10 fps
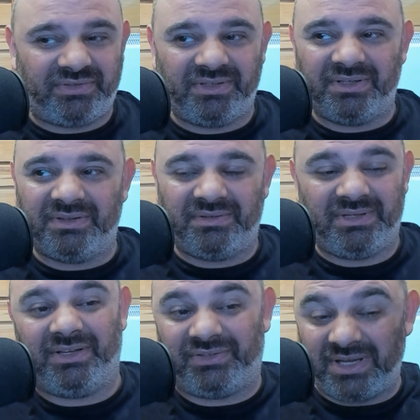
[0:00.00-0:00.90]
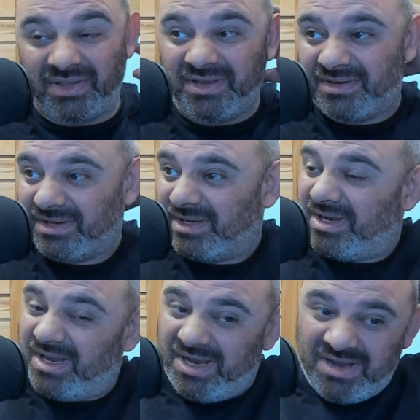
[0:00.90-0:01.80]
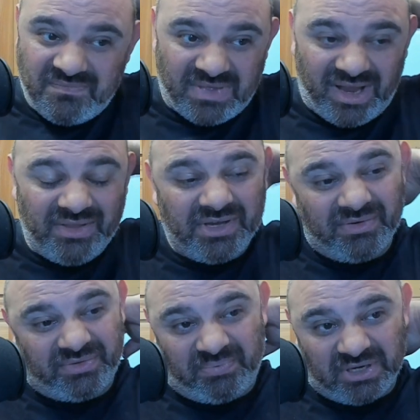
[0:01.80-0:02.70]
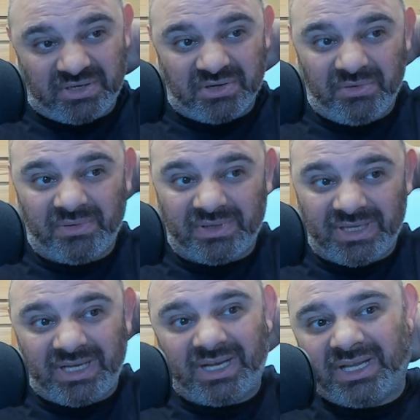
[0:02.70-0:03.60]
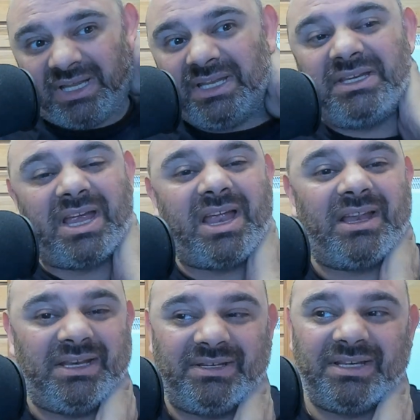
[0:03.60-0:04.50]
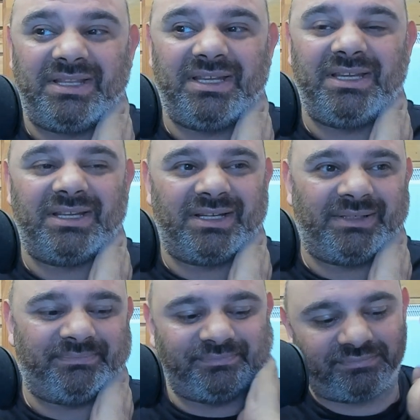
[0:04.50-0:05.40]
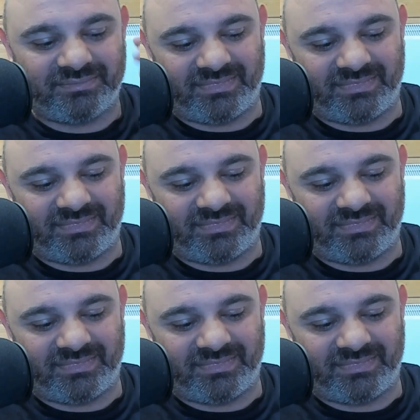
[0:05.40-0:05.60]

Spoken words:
that then. I think it was pretty cool. Yeah, he did the